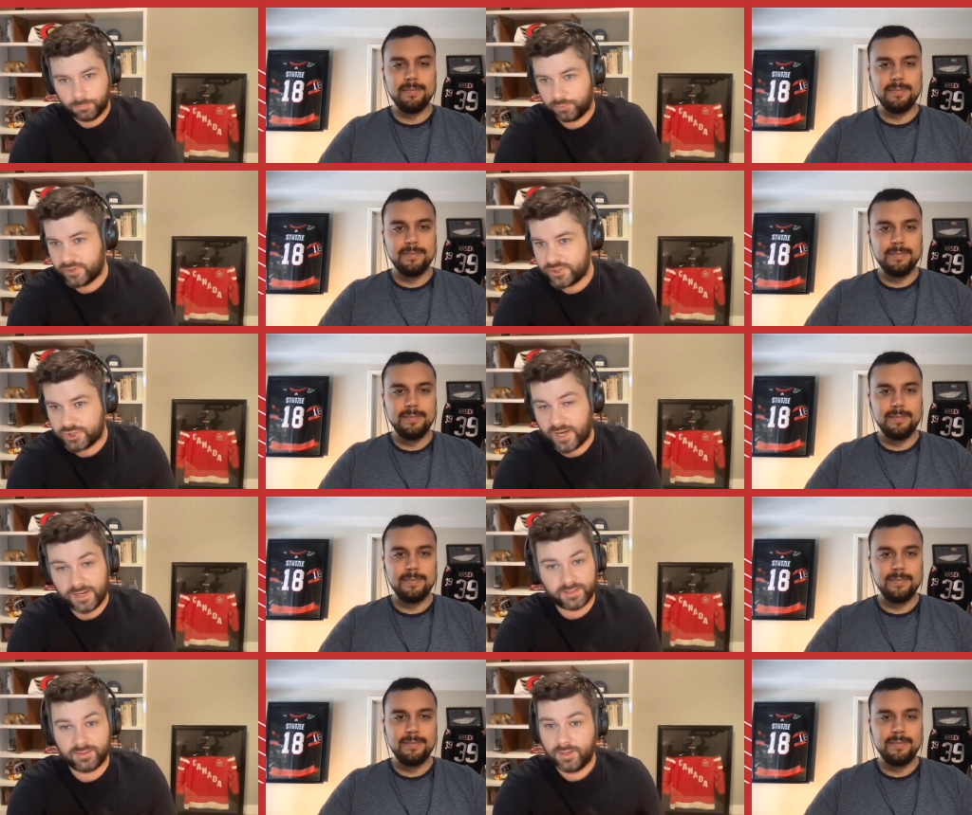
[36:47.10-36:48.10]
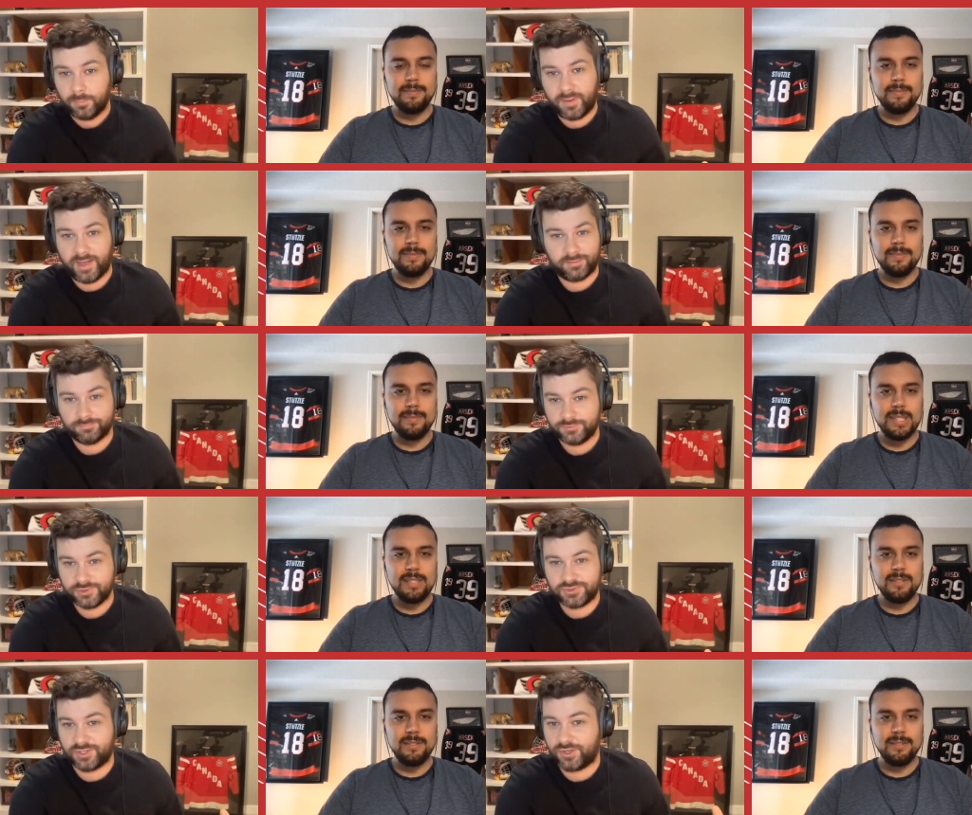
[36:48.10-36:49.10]
Speaker 1: Appreciate it. And man,
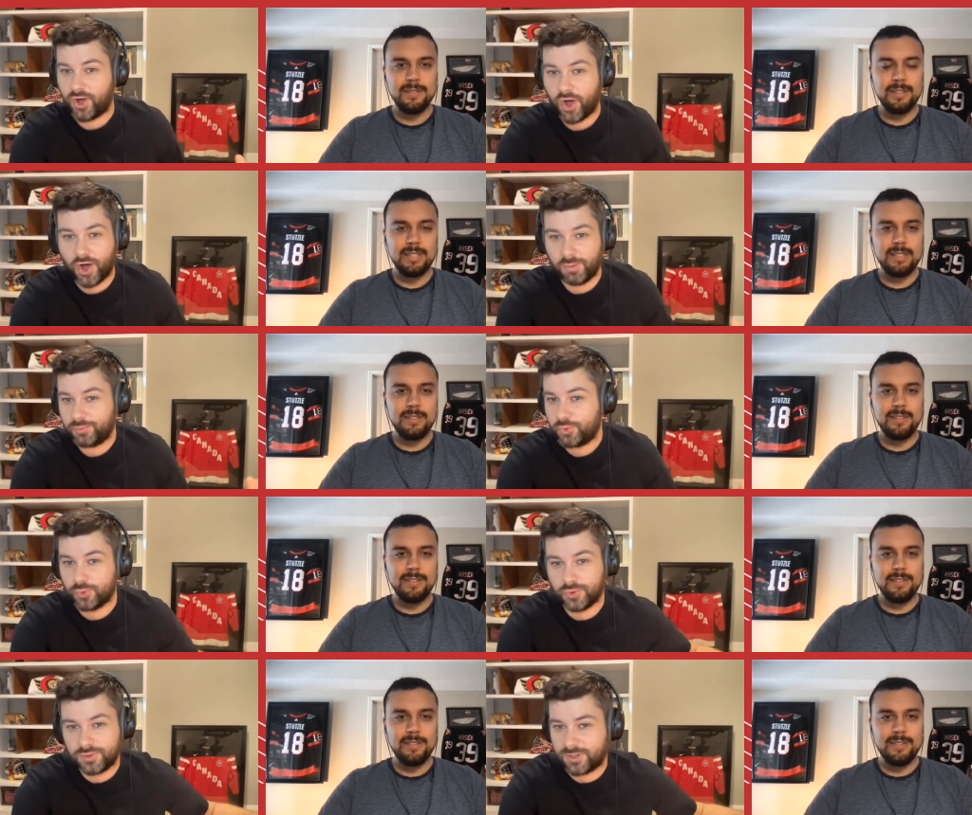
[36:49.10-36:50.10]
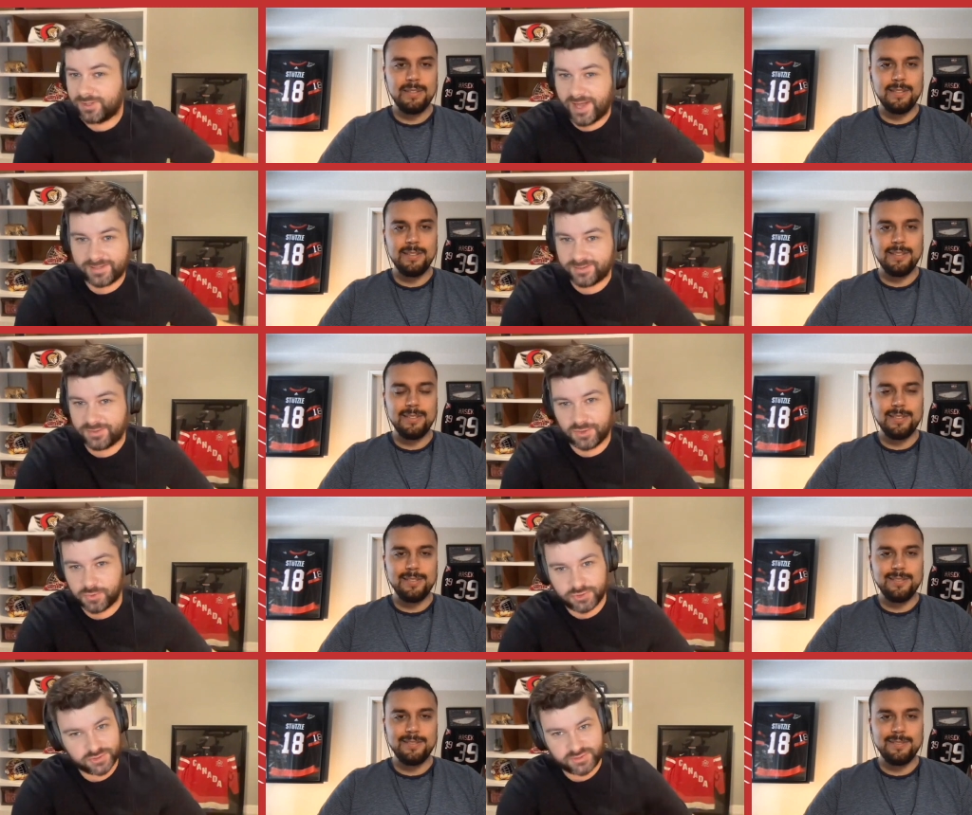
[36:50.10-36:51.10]
just a calm, cool, collected
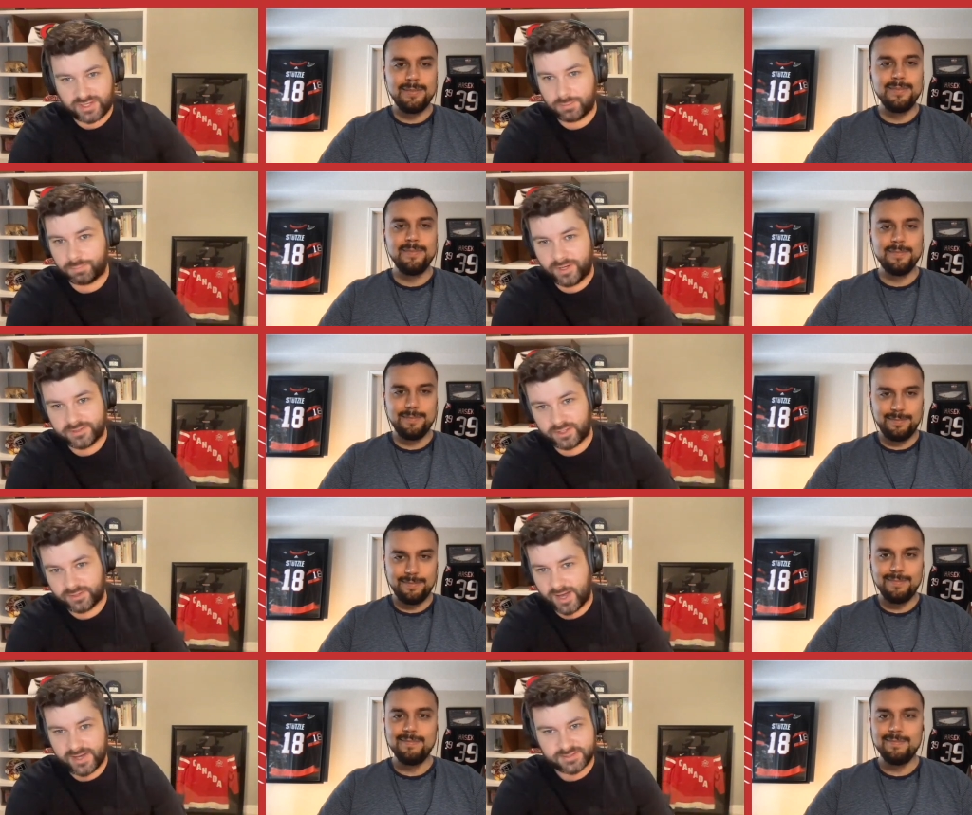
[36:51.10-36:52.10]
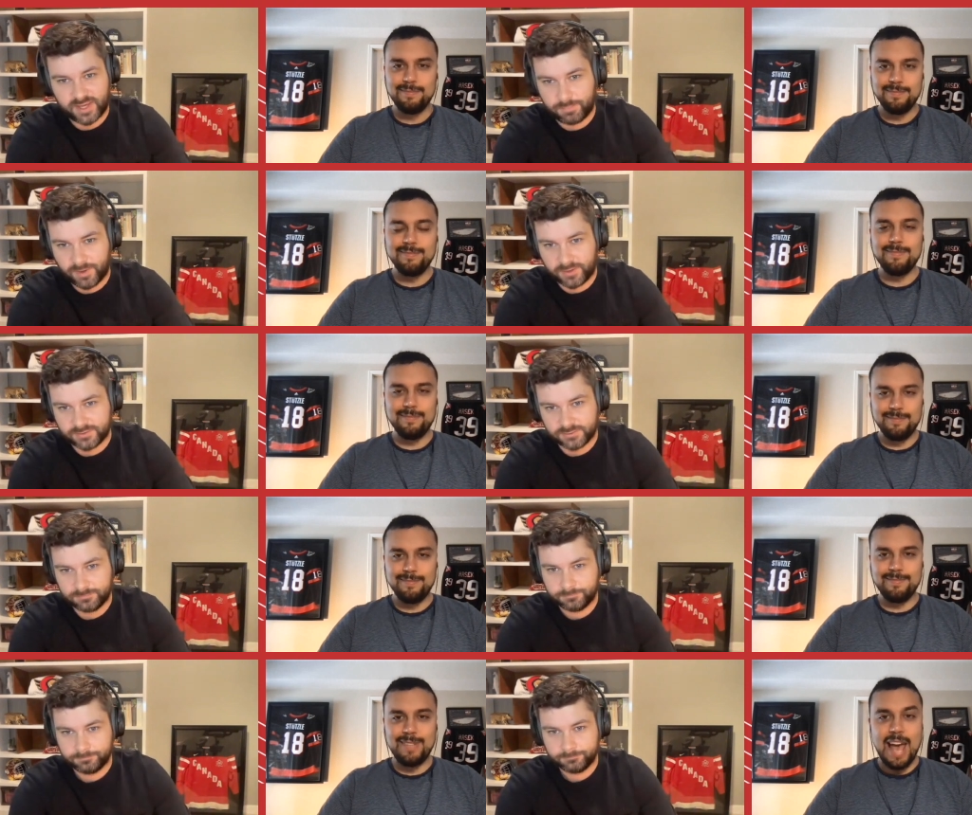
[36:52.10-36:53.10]
dude, just like he plays on the ice. Hey, eh, Pills?
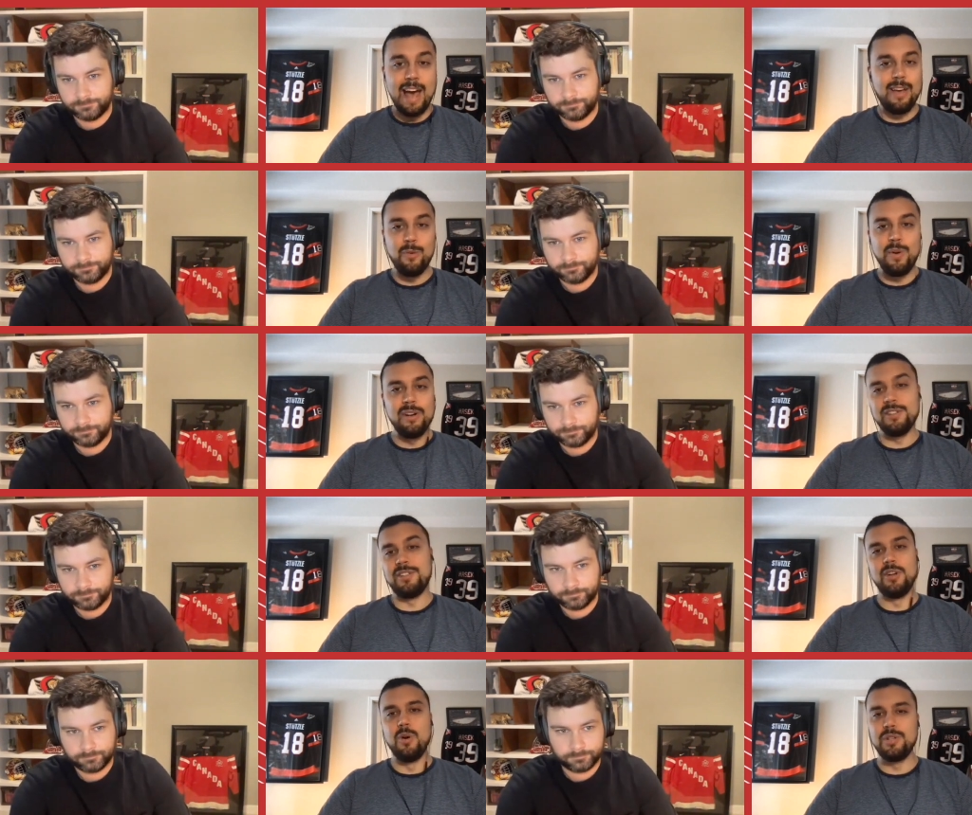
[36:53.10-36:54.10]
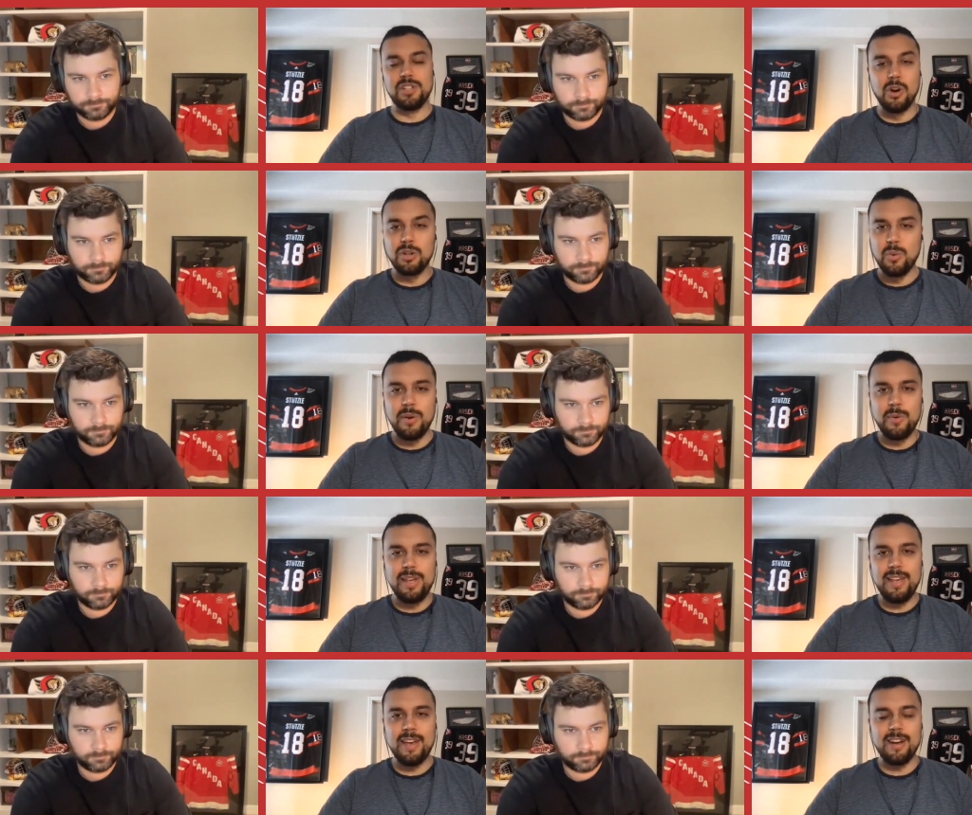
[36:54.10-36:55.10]
Speaker 2: Yeah, we are so stoked when
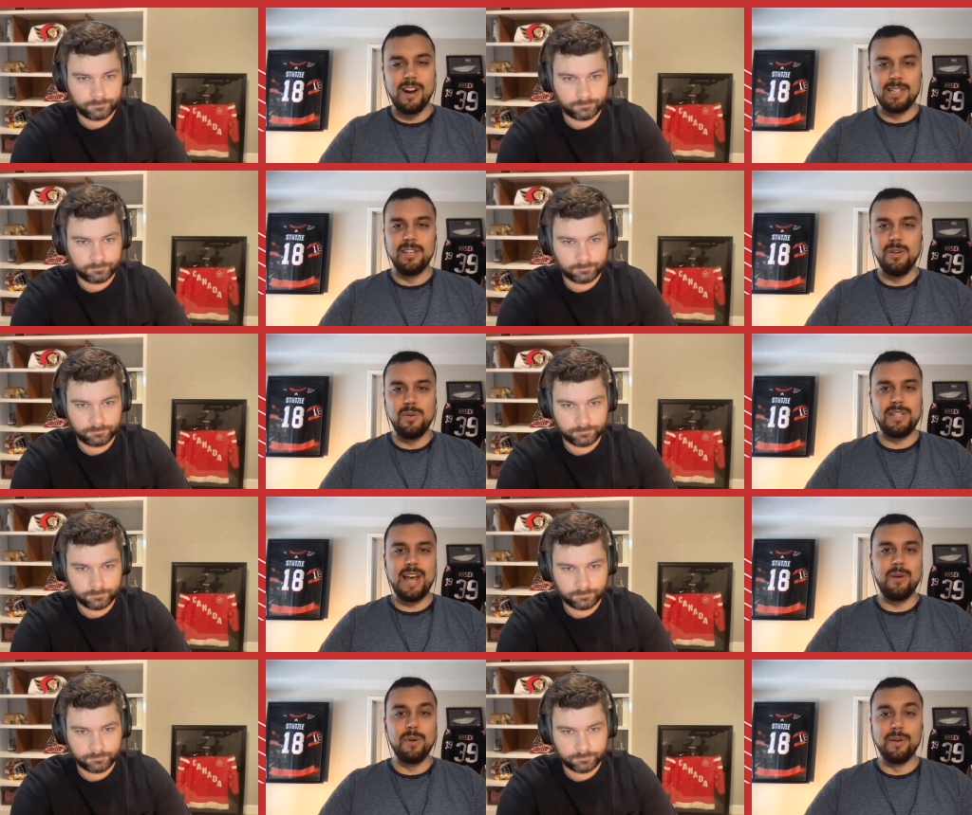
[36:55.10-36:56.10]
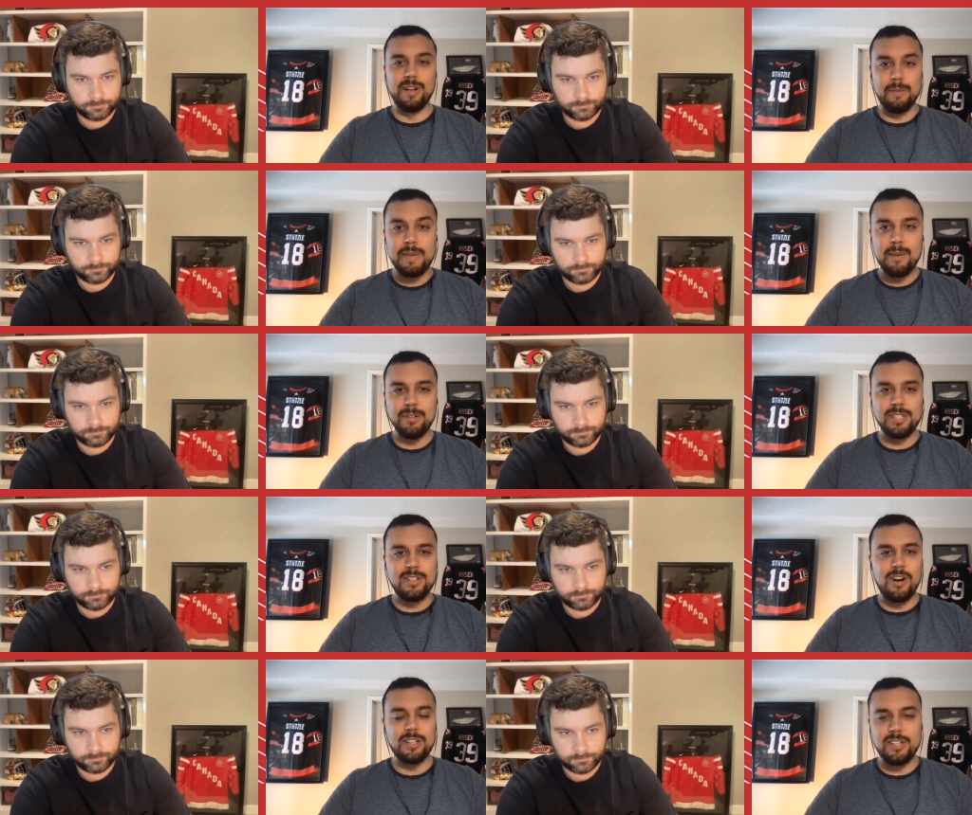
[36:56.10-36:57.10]
we uh, got the news that we were going to be able to
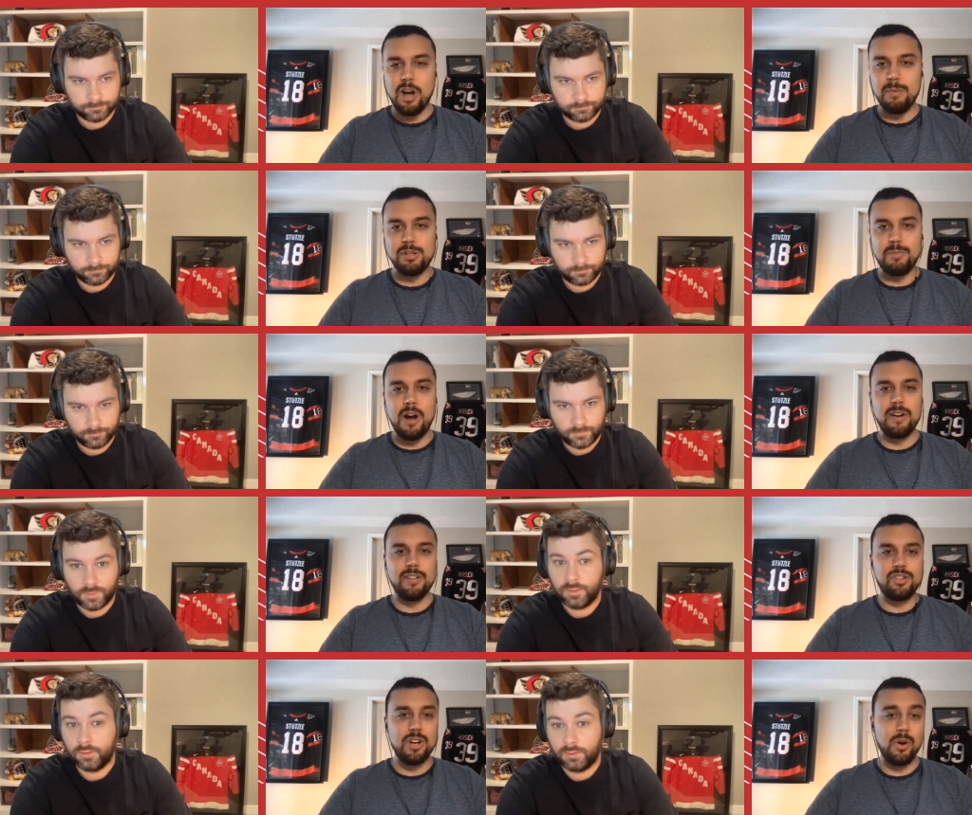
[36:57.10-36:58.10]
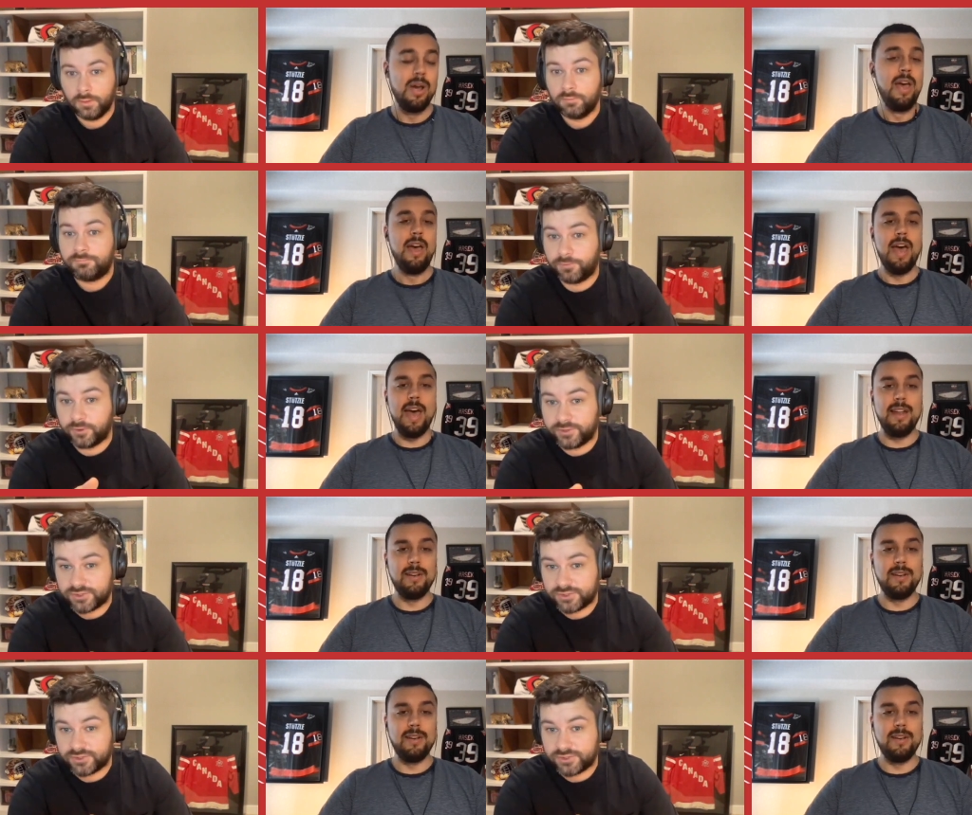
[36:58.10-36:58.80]
talk to Thomas Chabot on the show. Full and